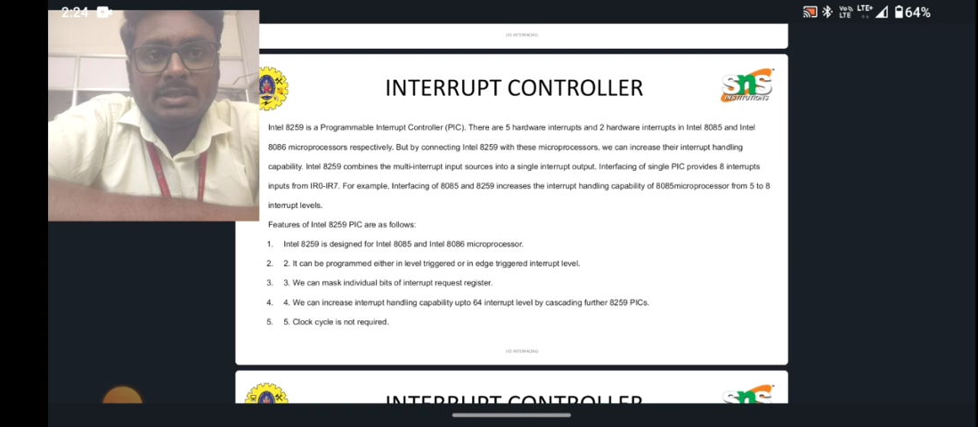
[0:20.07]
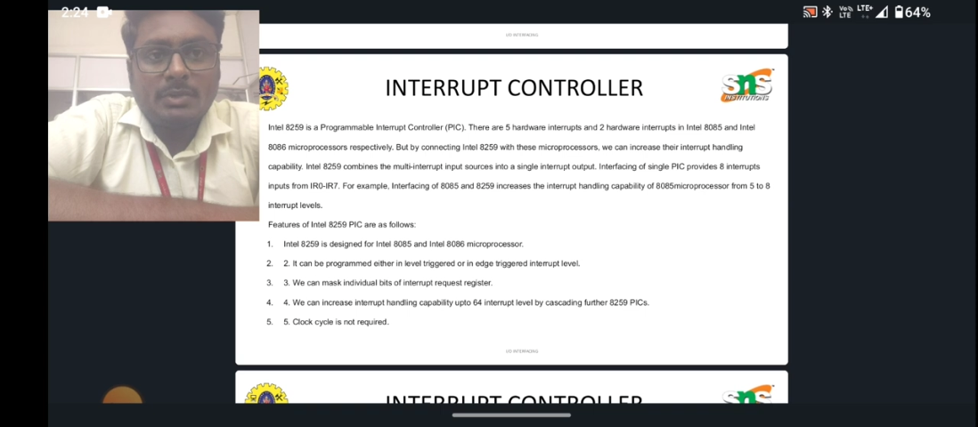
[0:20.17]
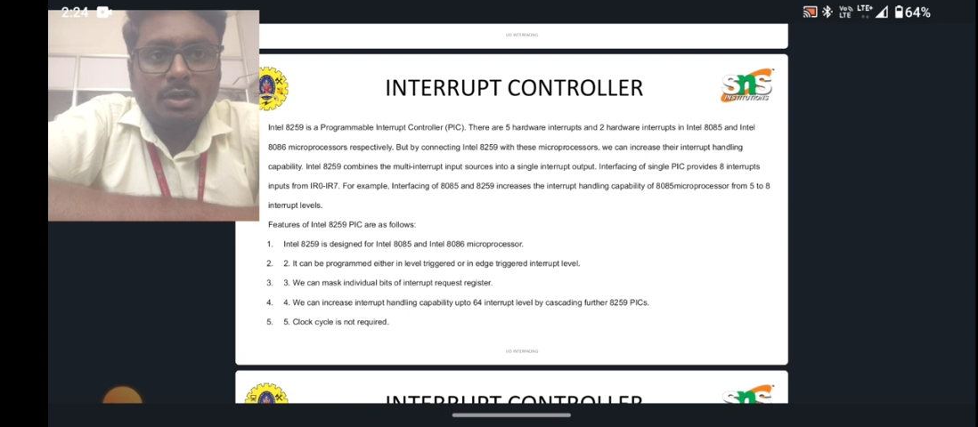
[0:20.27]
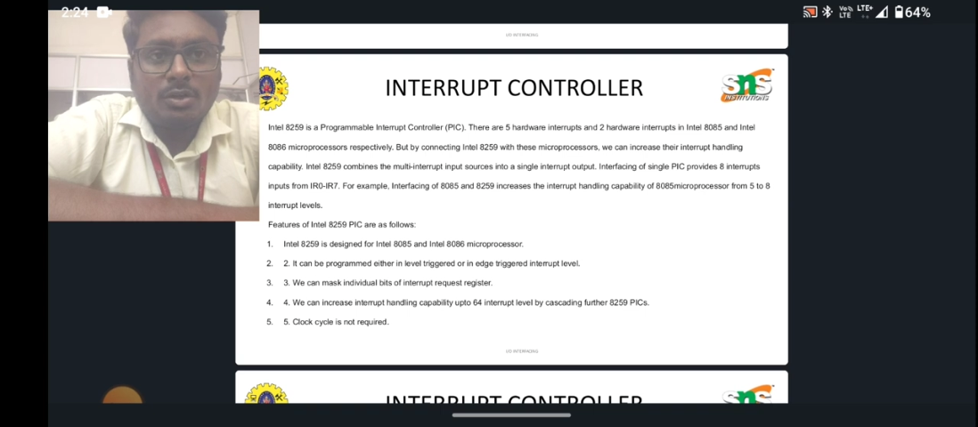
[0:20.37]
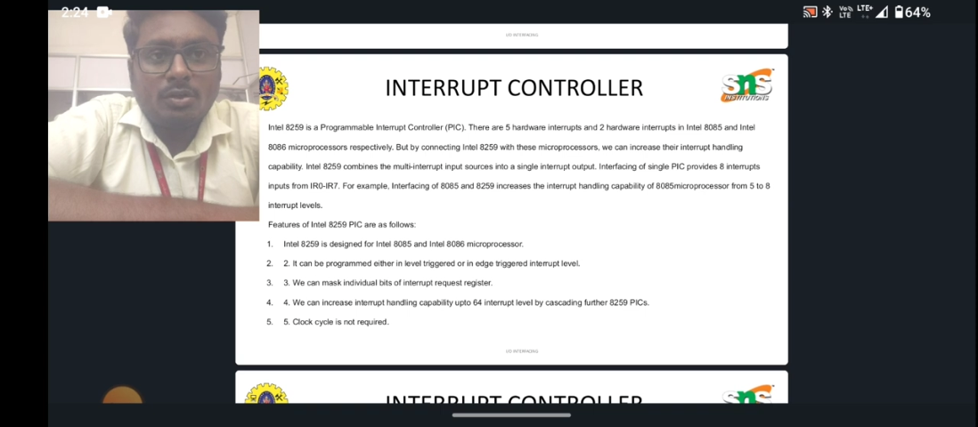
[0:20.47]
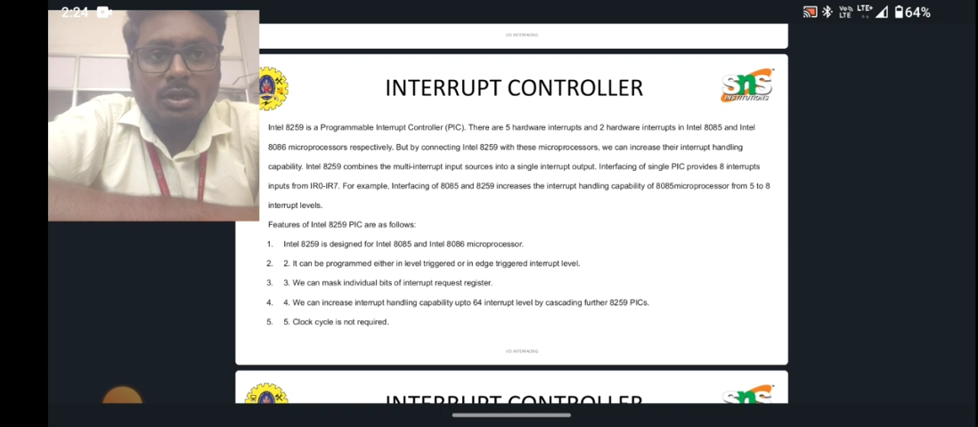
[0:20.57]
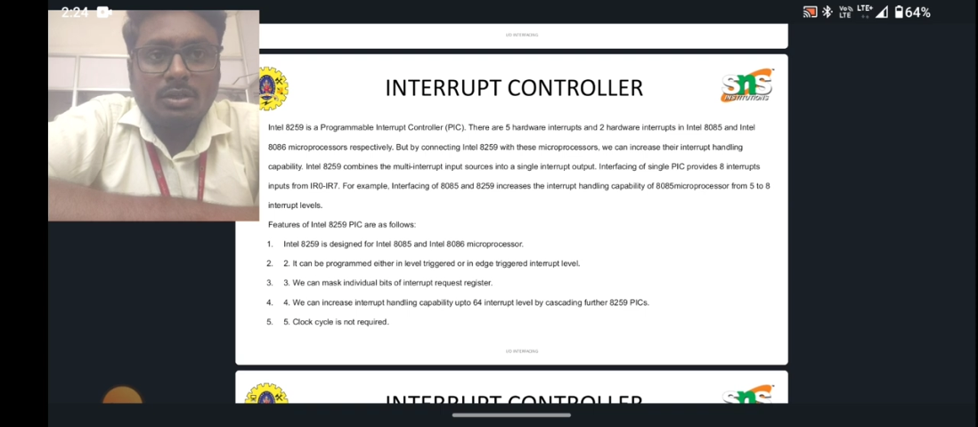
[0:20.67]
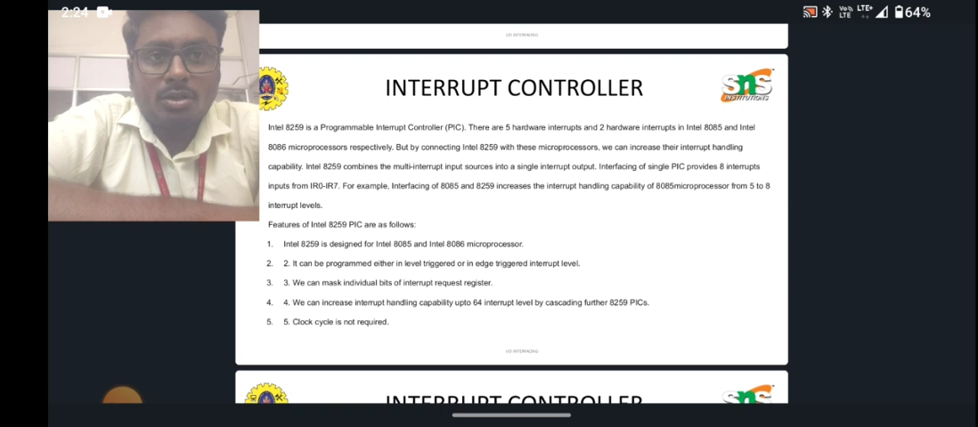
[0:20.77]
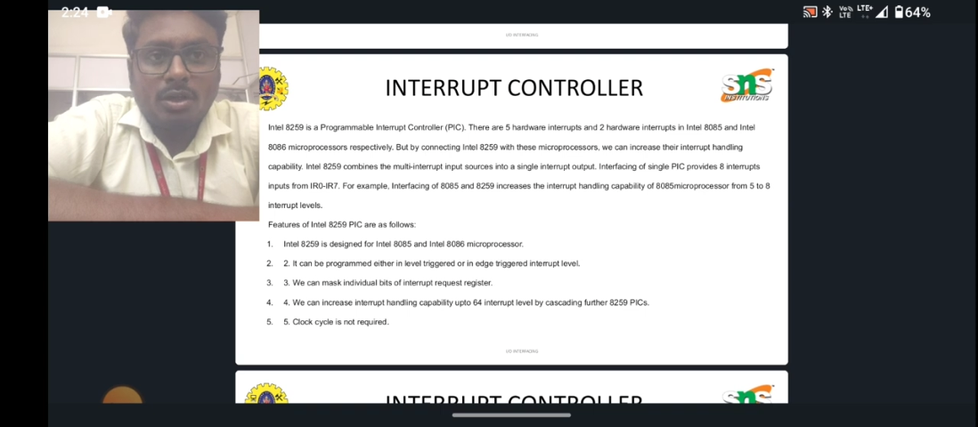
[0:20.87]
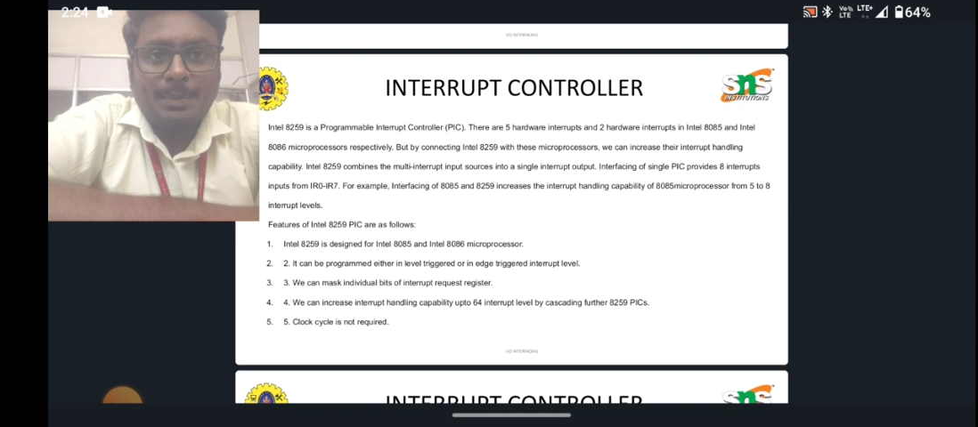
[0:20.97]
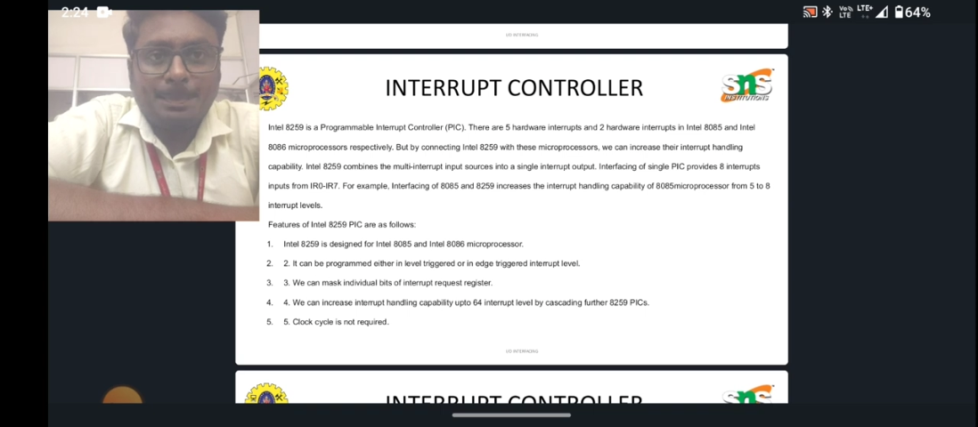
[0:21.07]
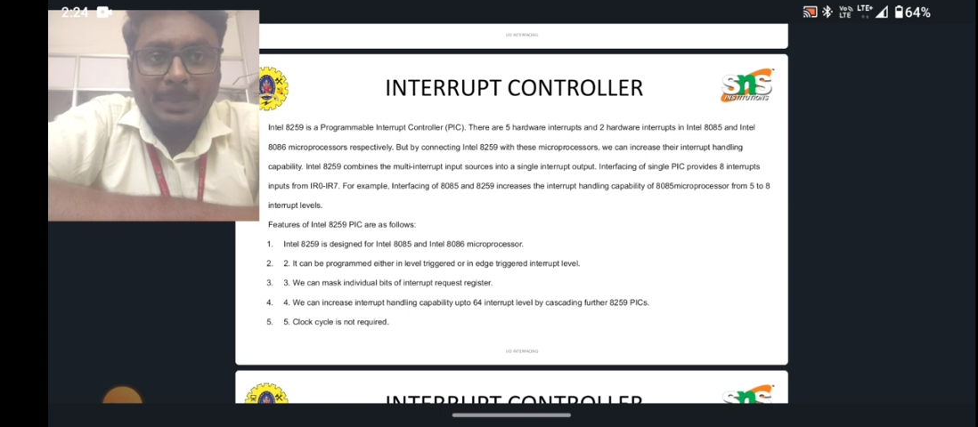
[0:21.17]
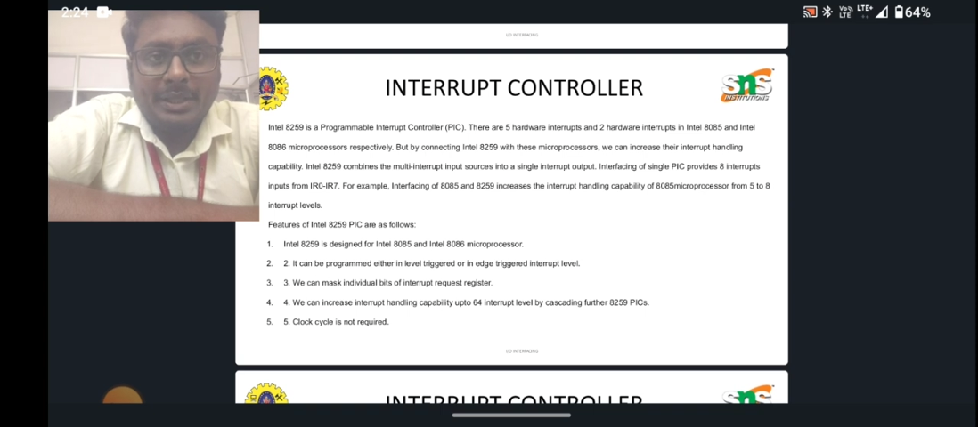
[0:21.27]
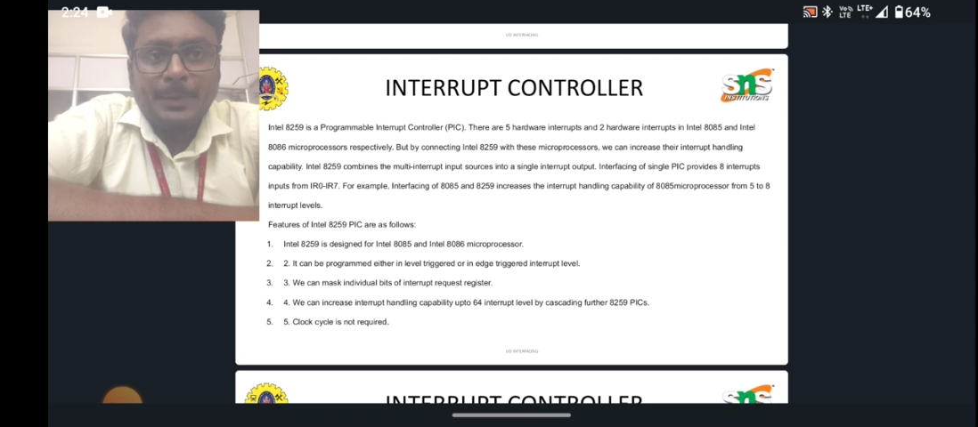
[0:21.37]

controller called PIC.